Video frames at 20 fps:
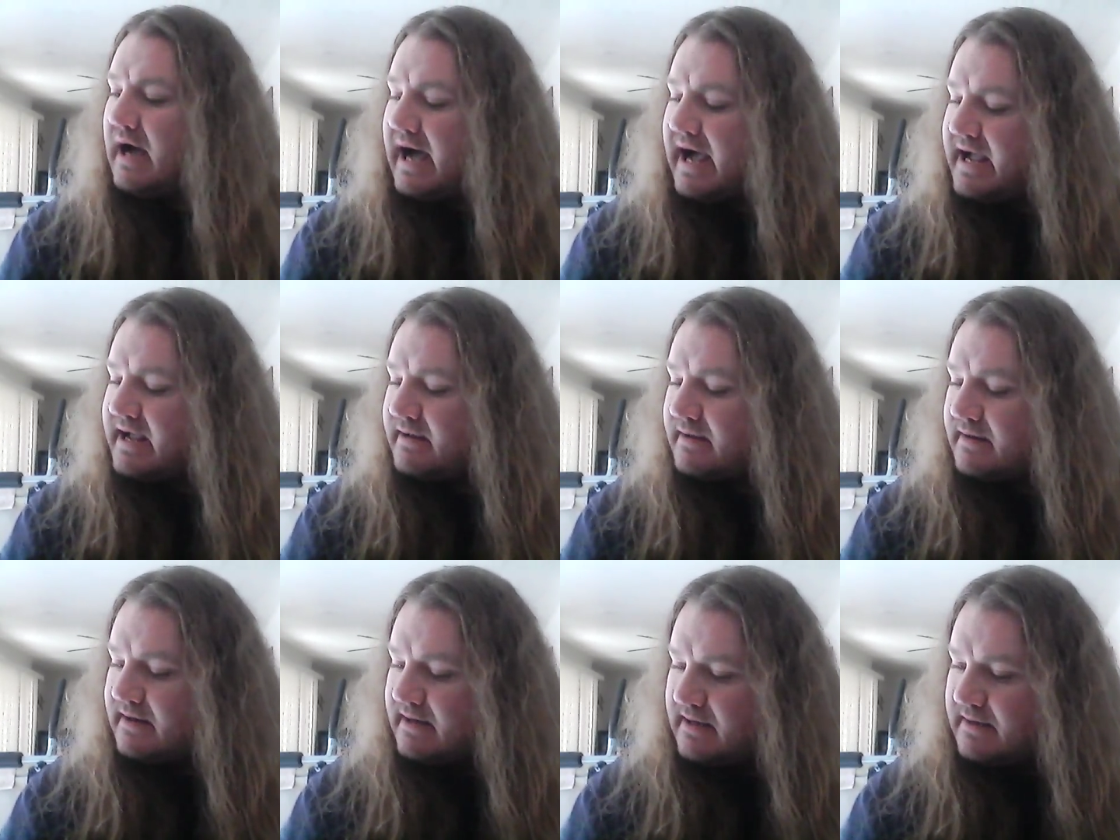
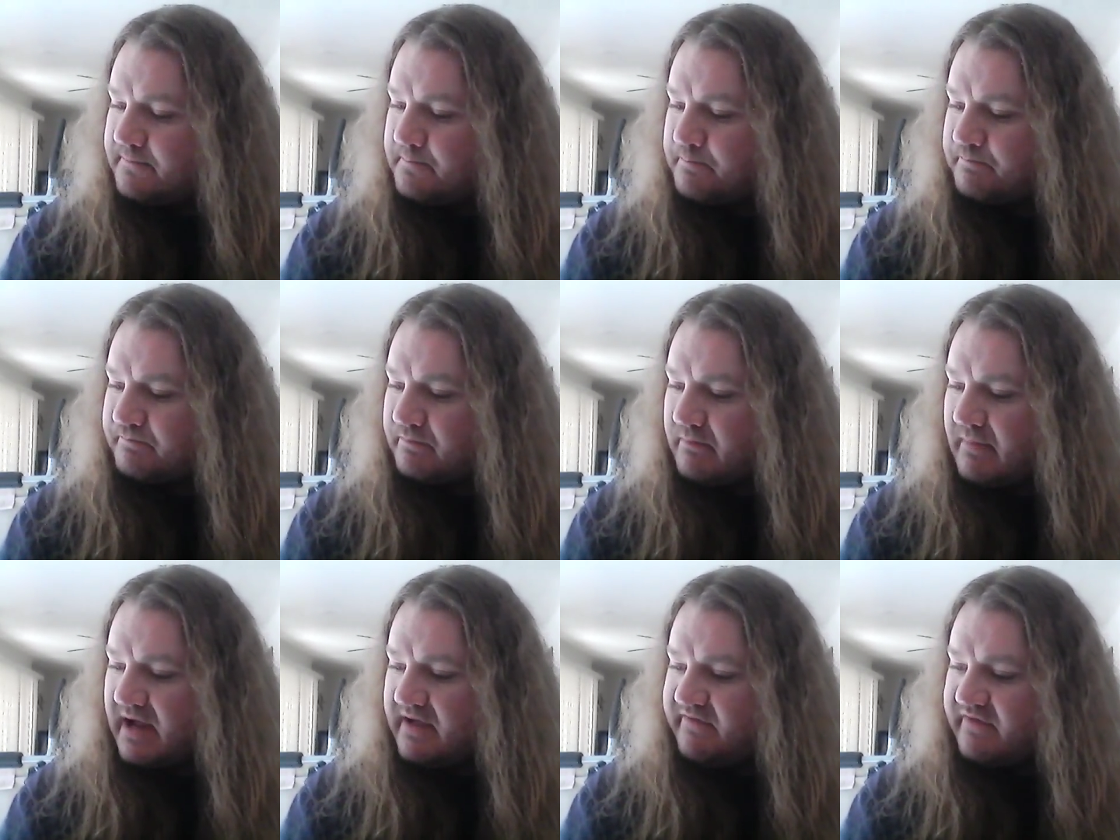I
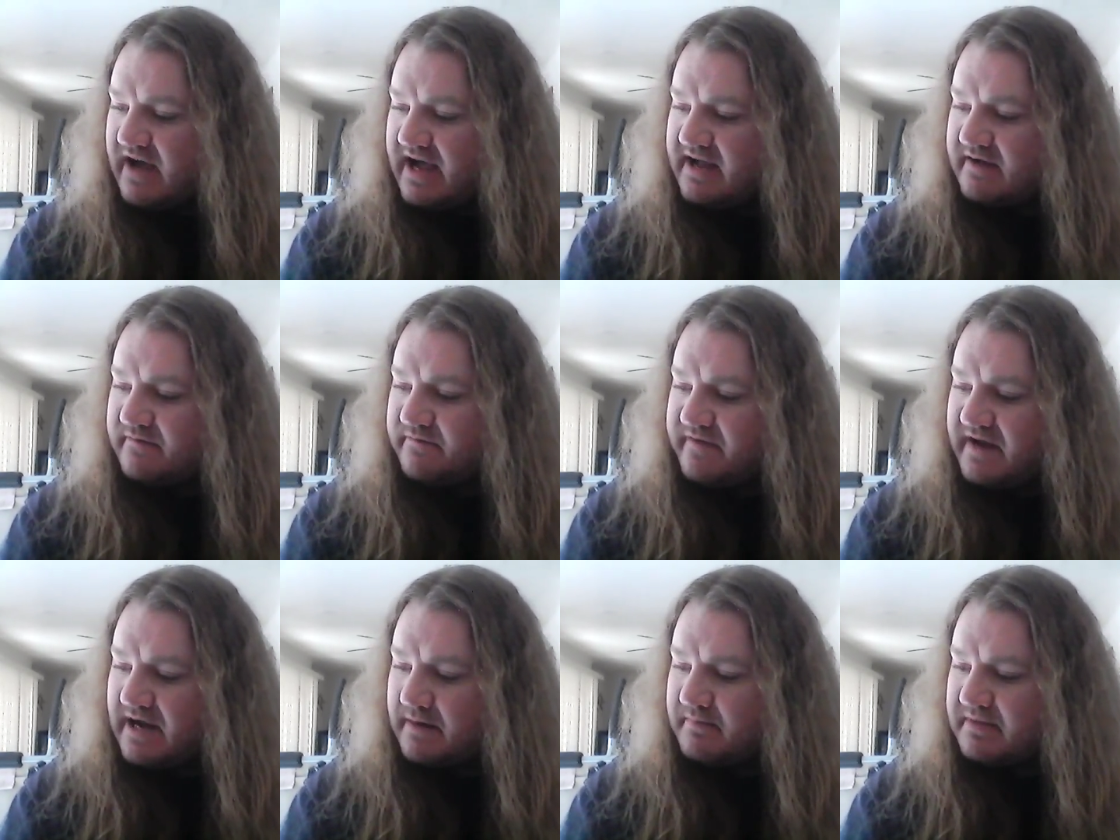
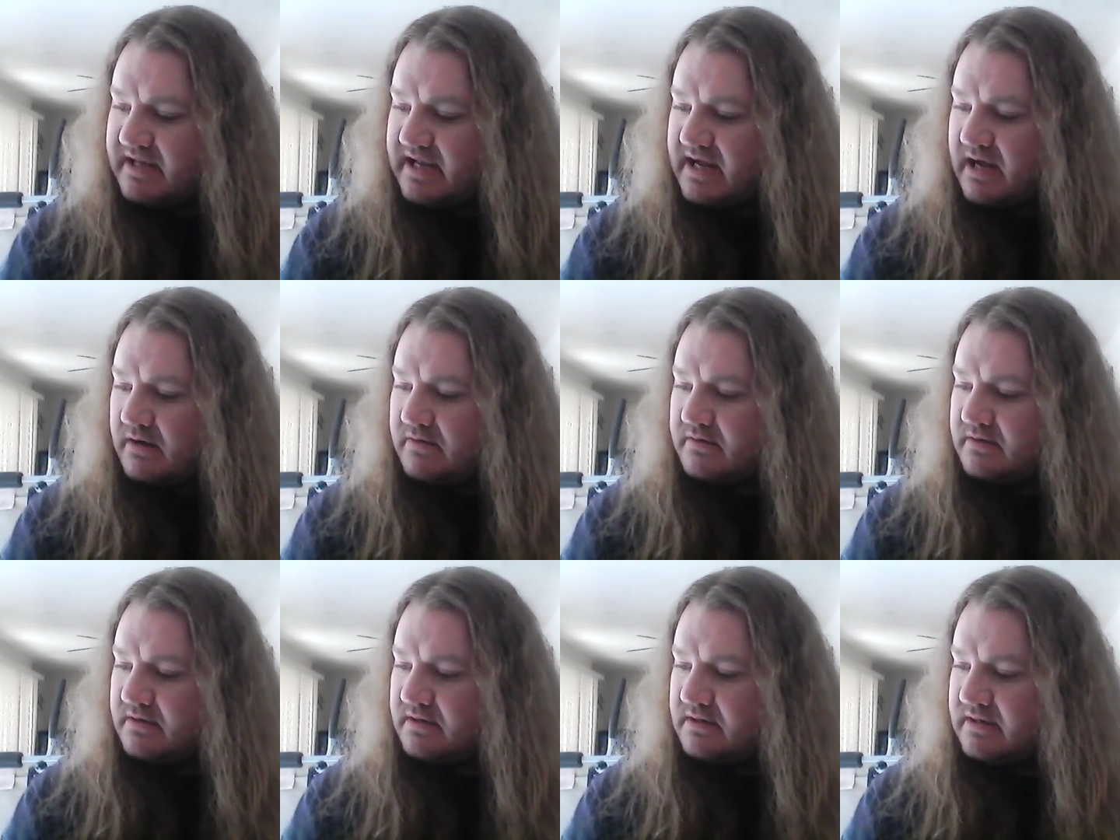have family
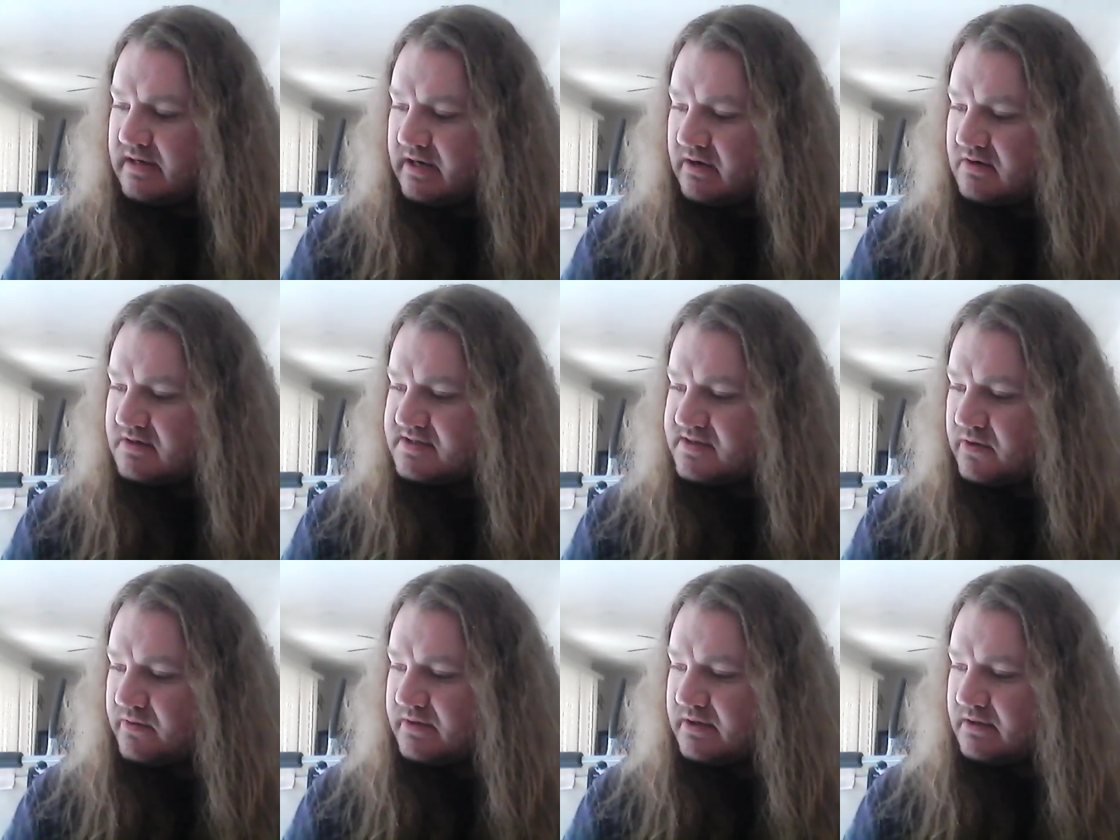out in
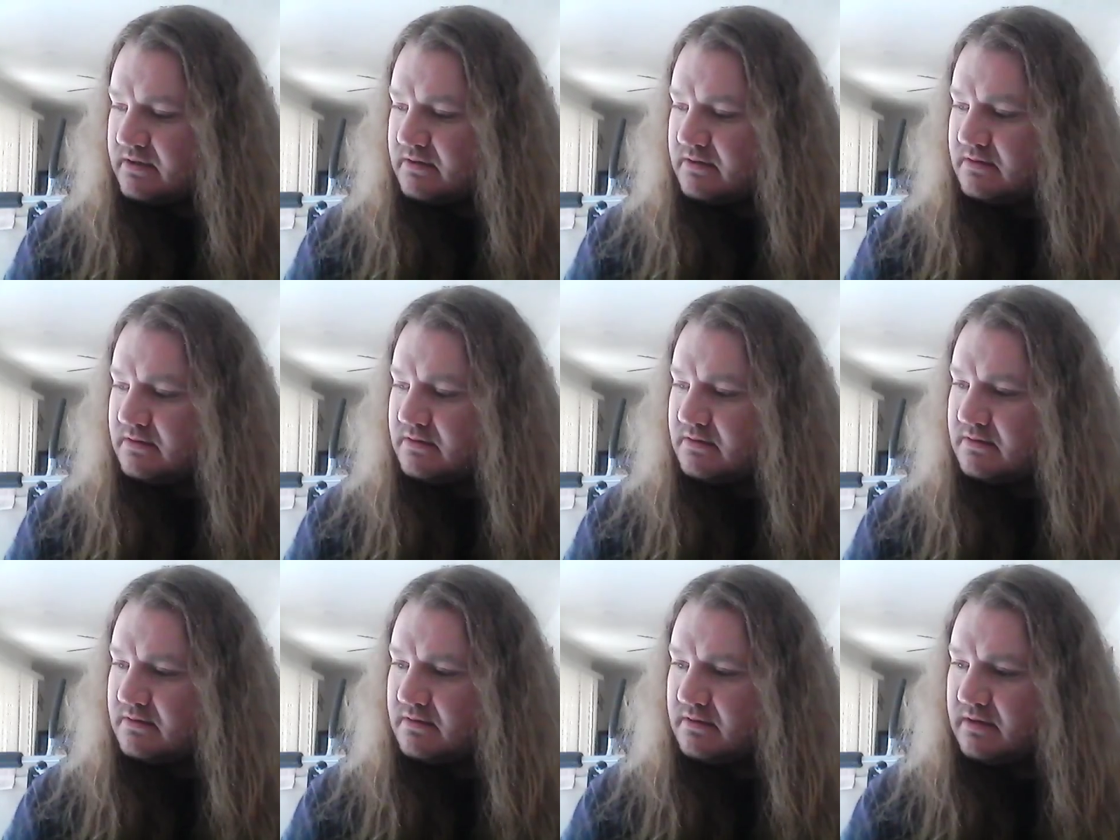Arizona,
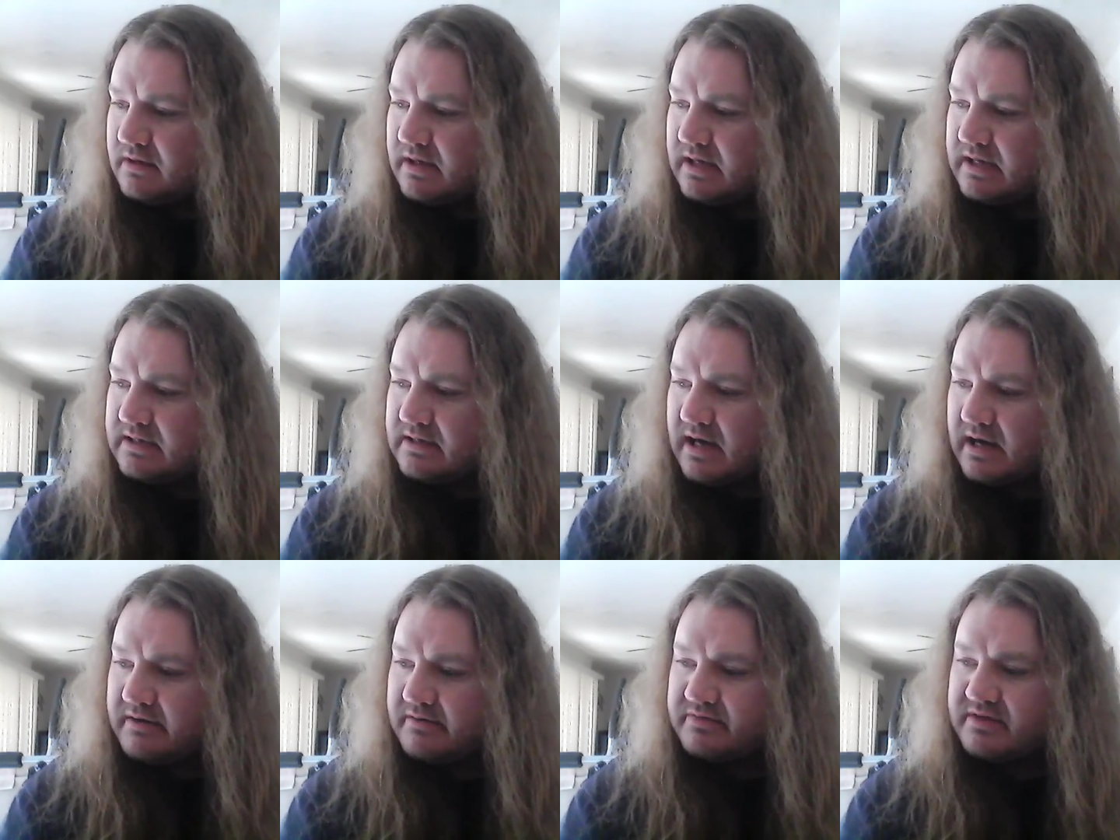
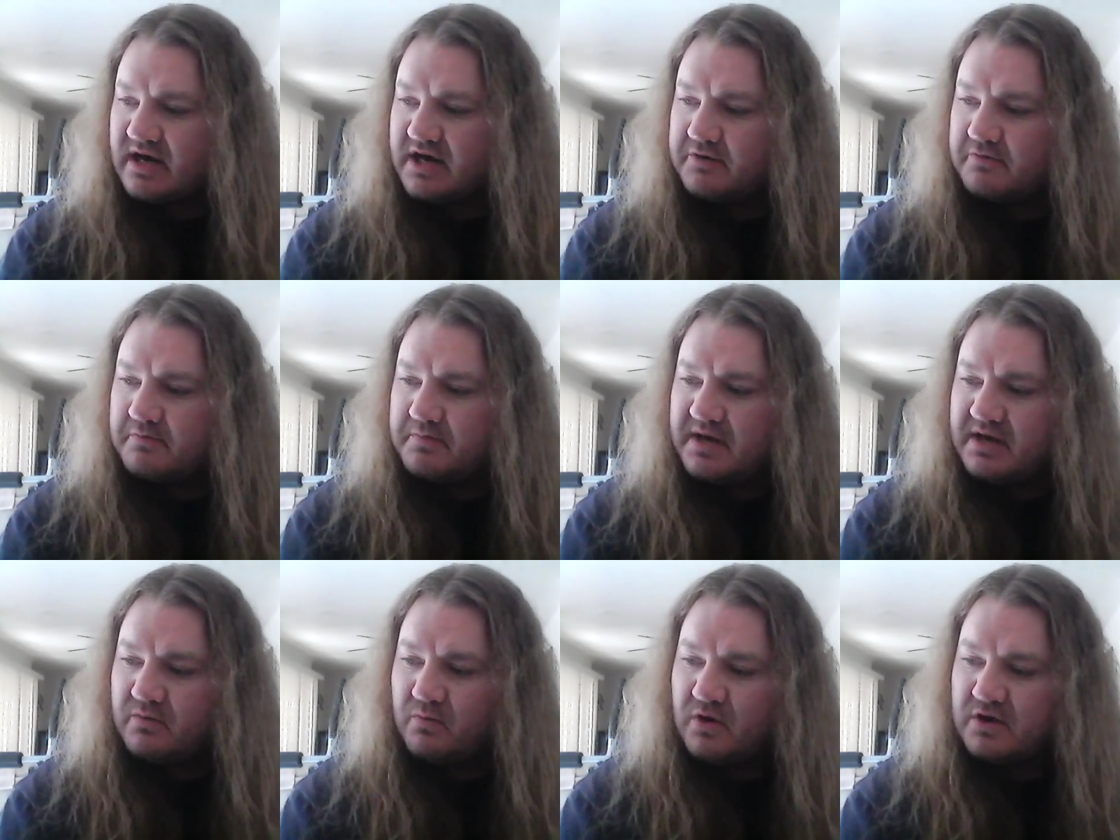and I thought it
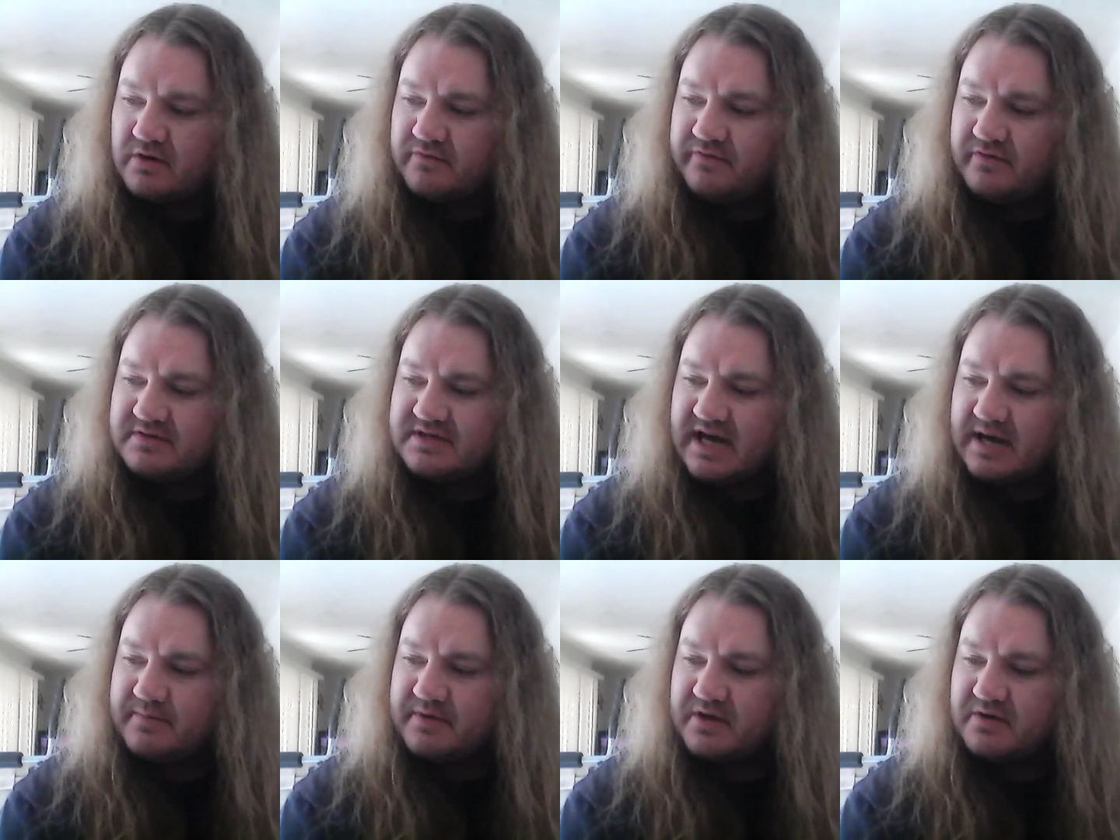would be a
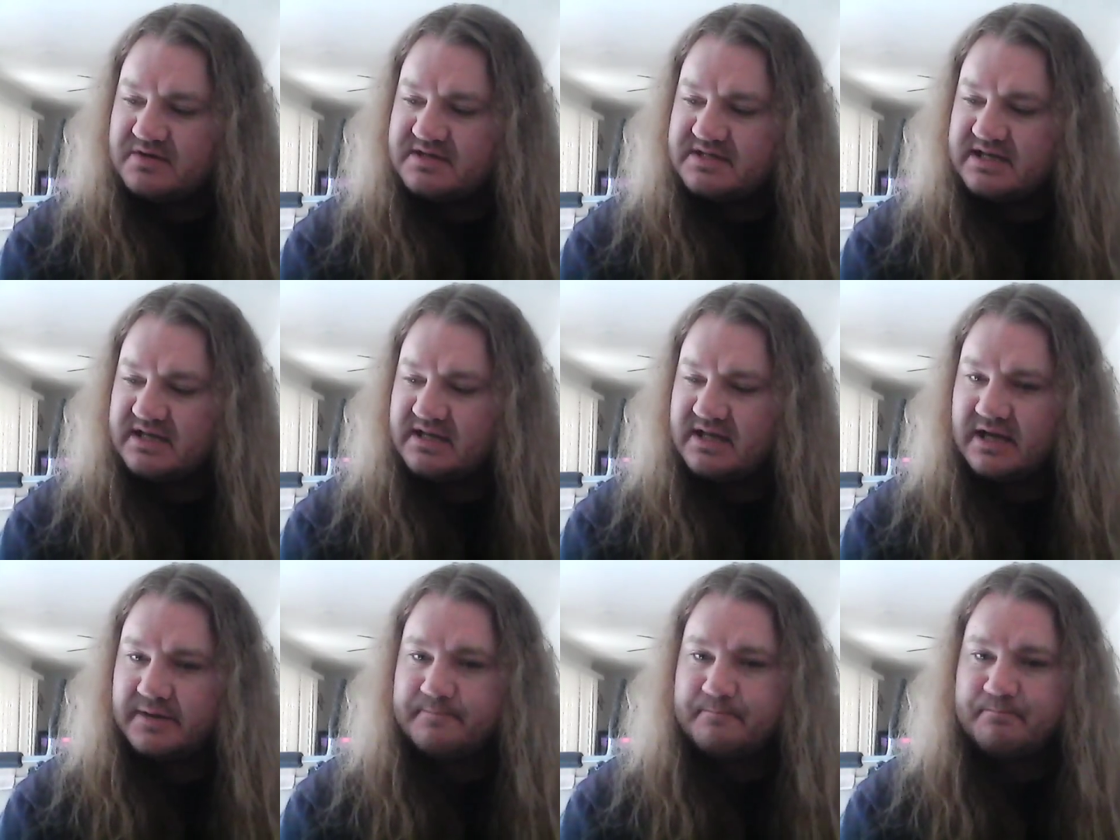wonderful time to go
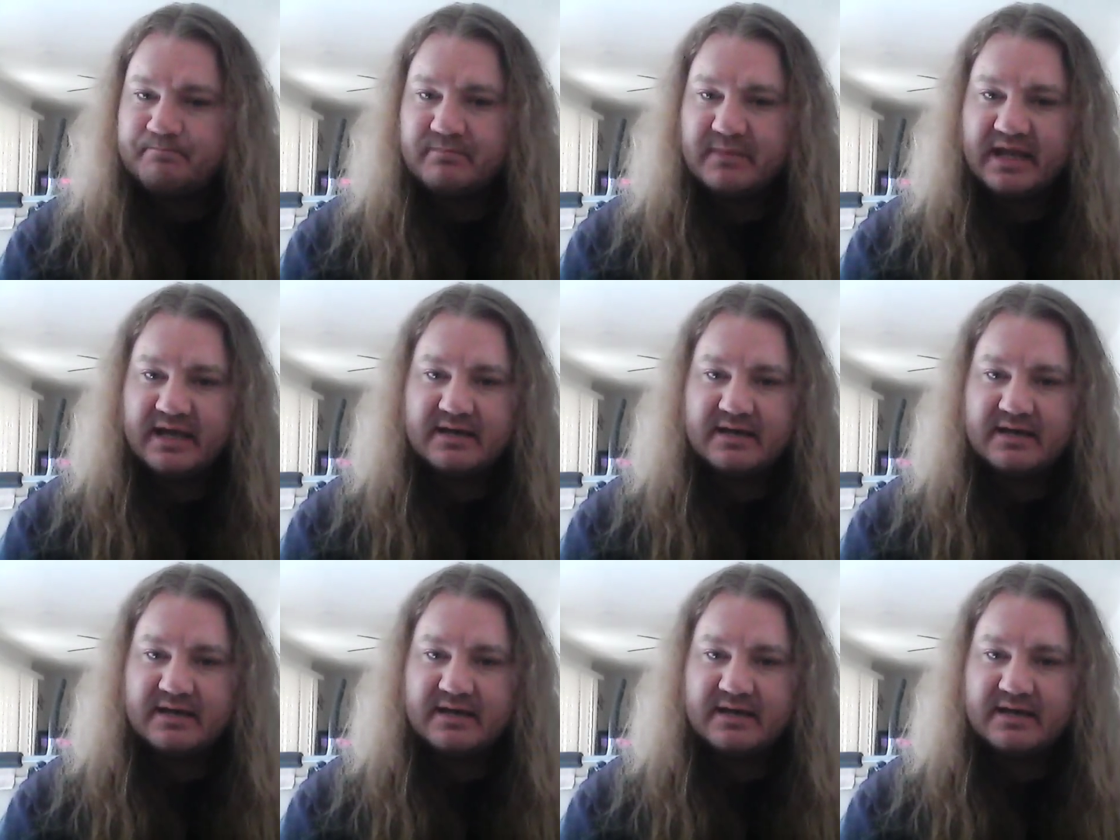see them.